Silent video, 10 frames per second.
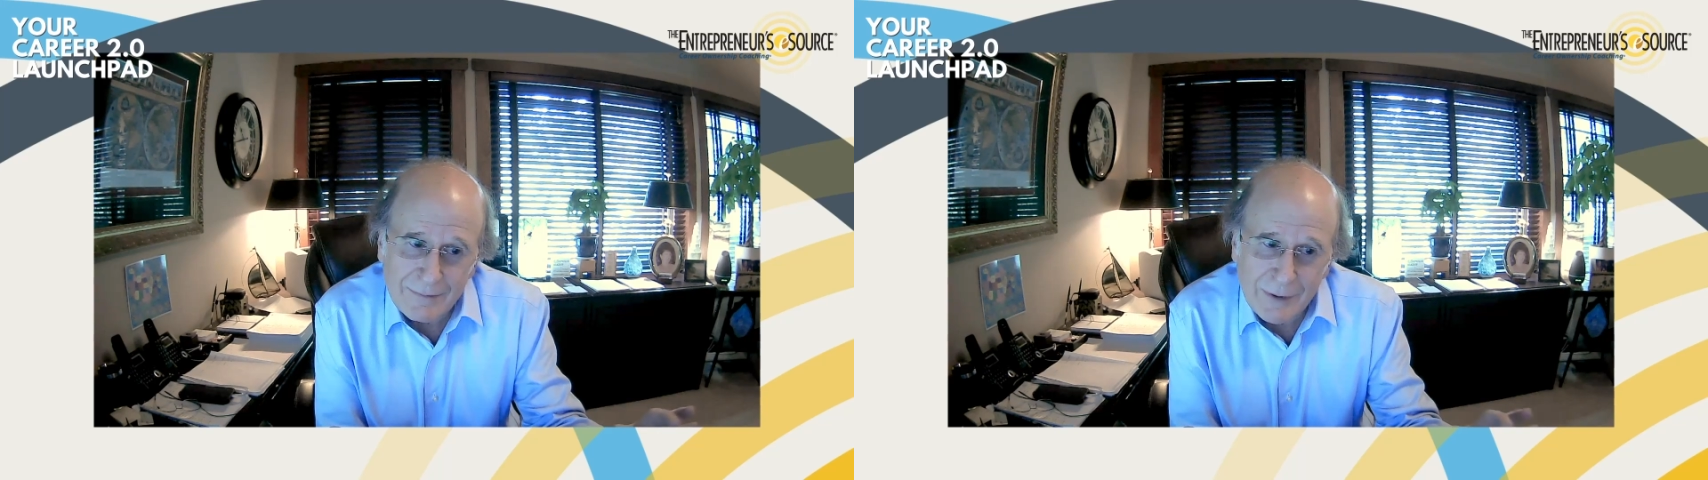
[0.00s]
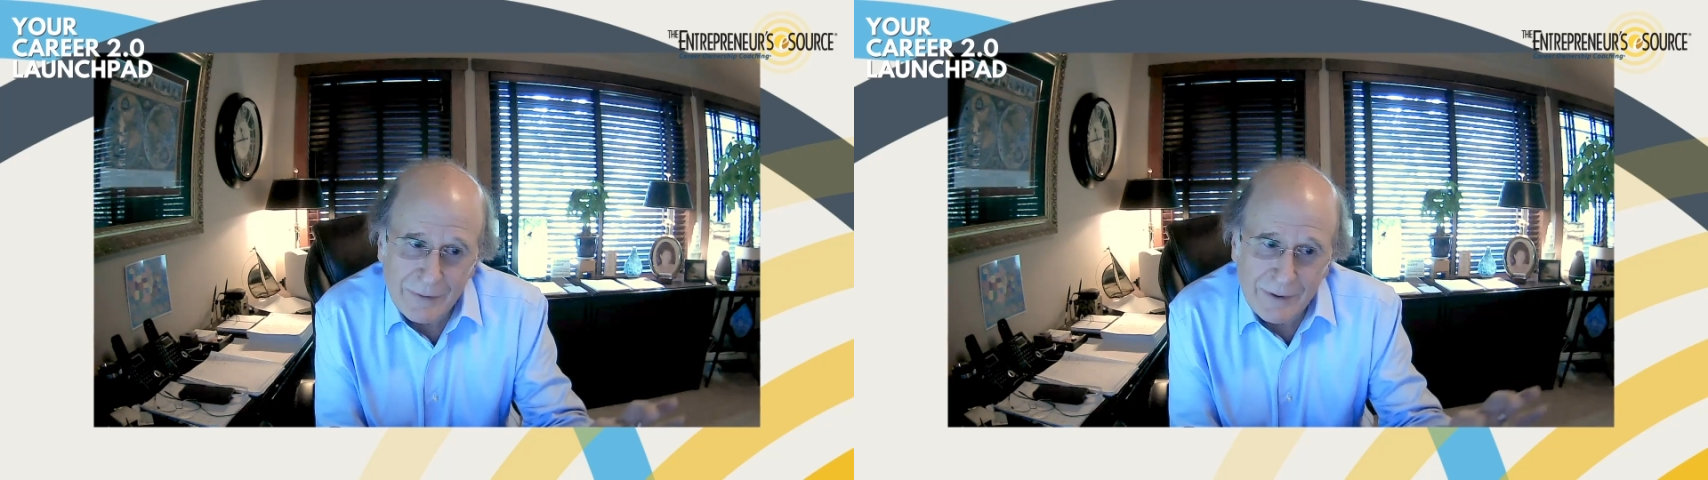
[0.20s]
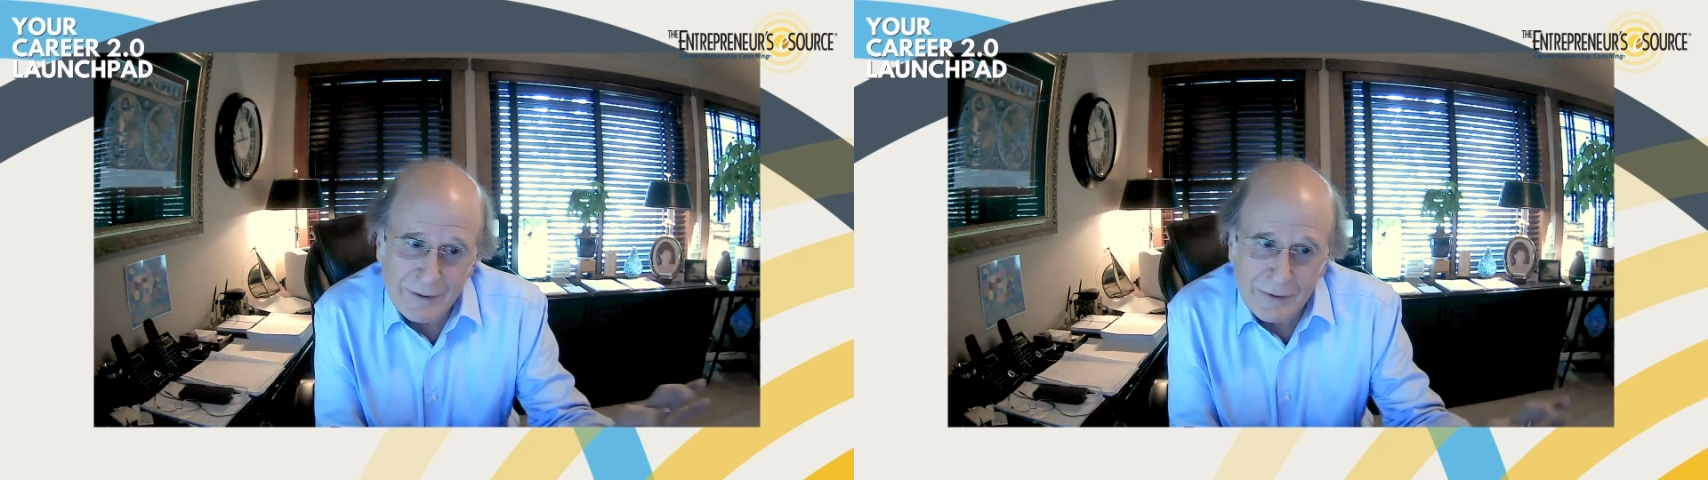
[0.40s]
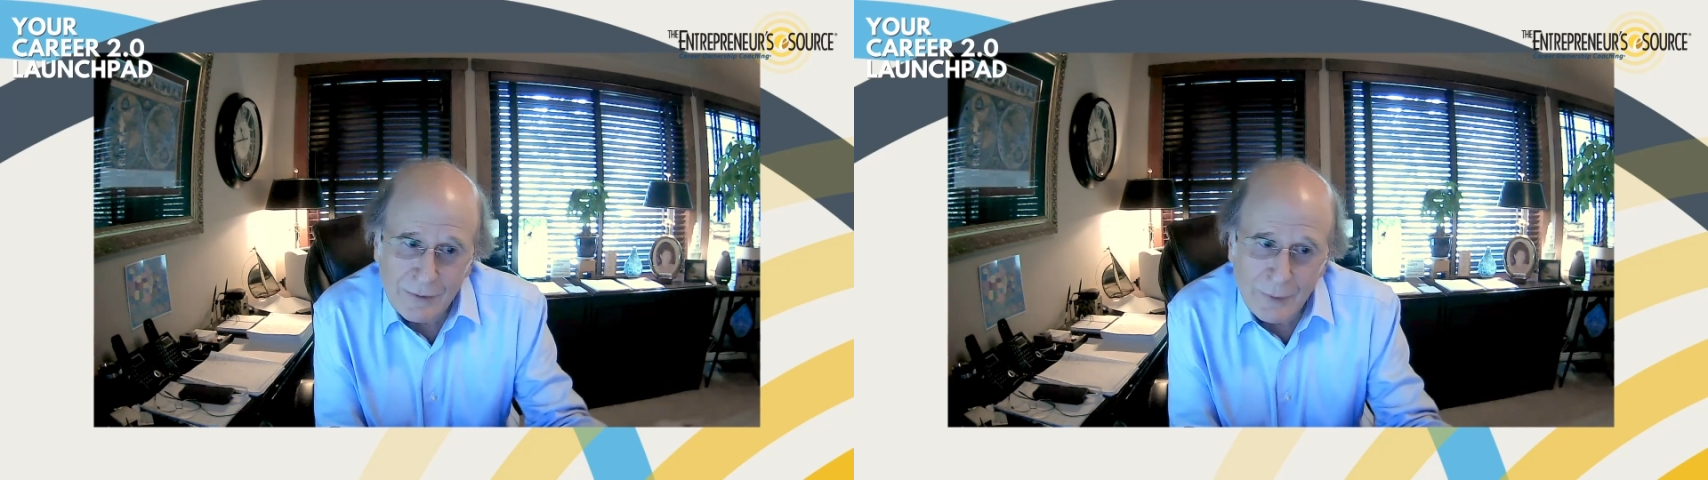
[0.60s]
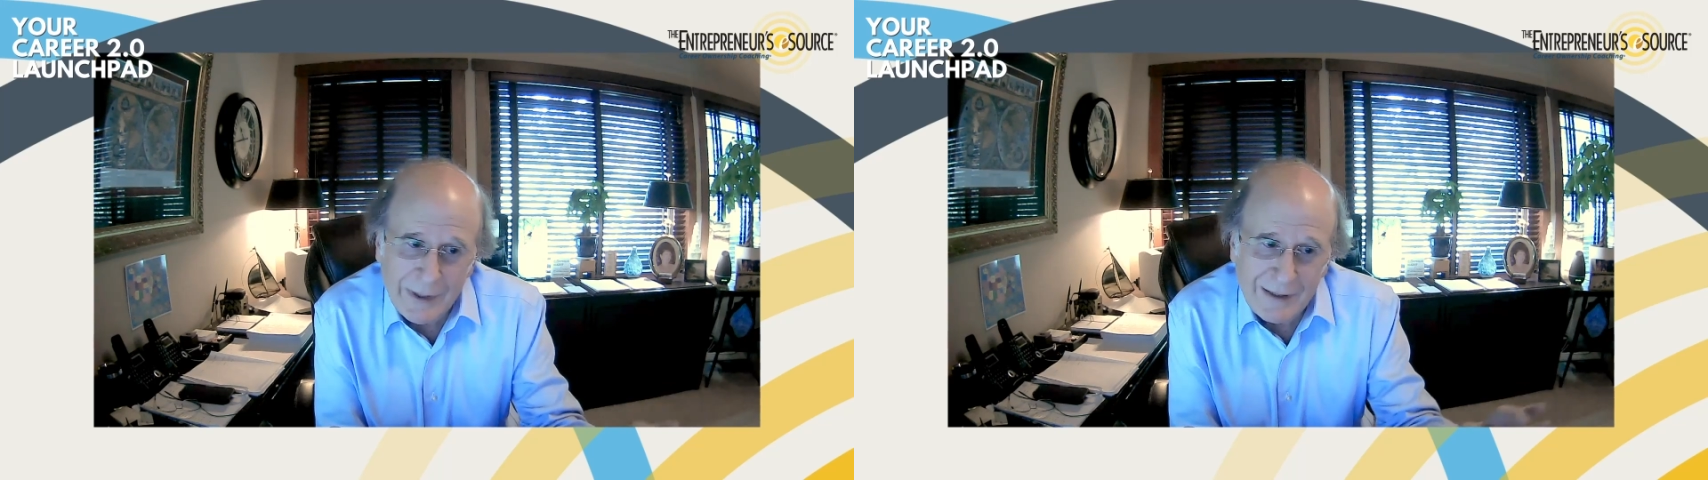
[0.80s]
build the
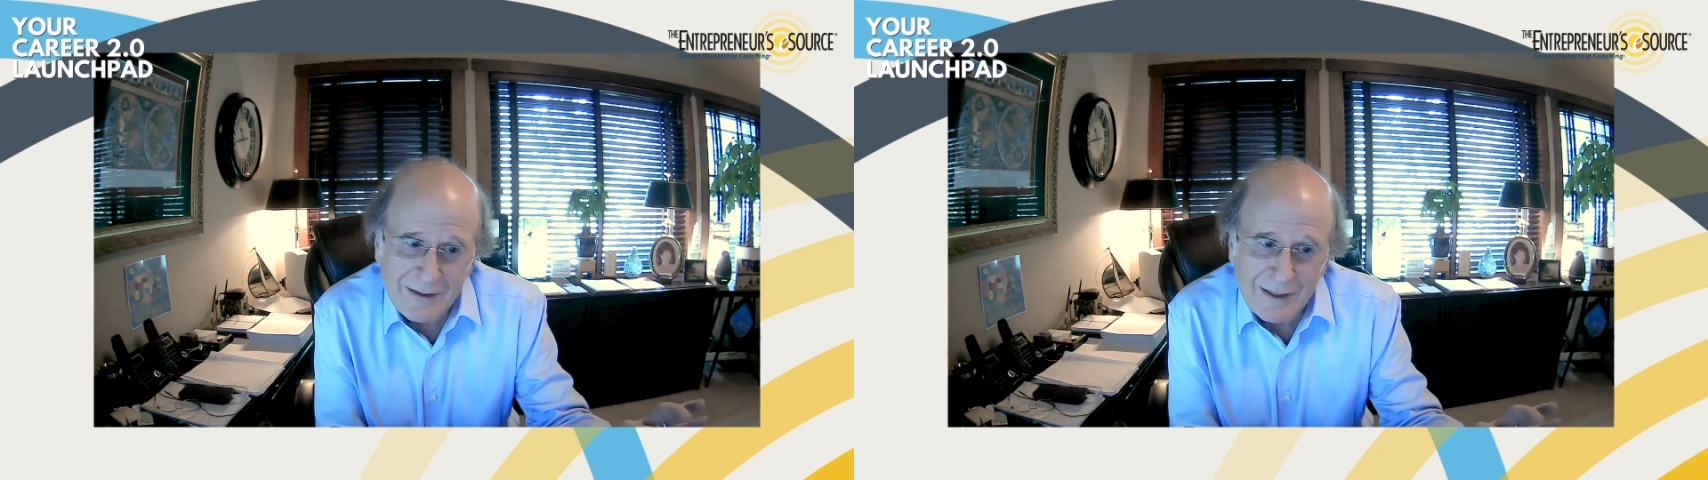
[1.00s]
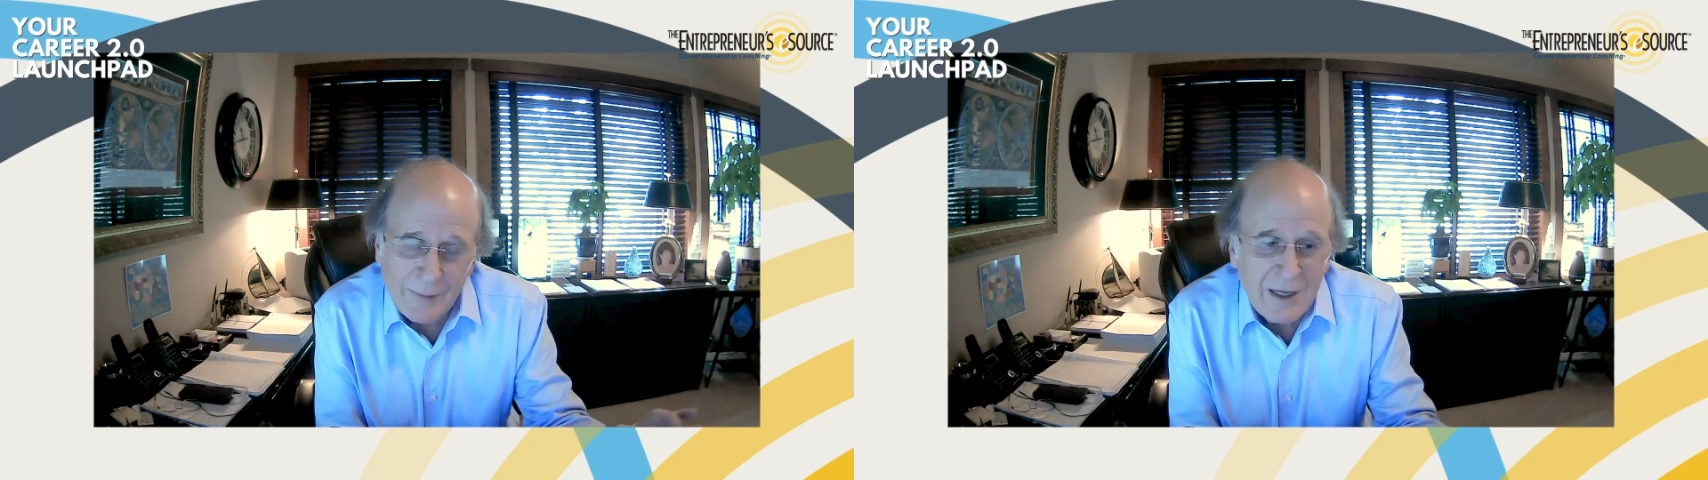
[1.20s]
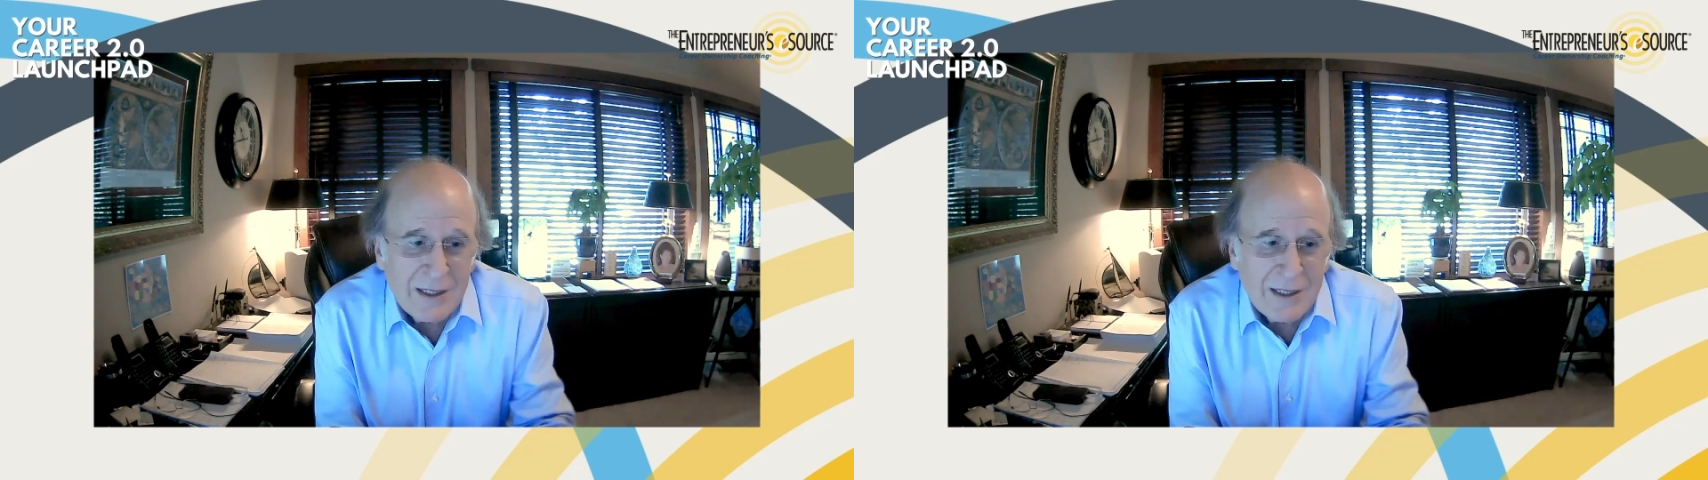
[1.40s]
new winning team.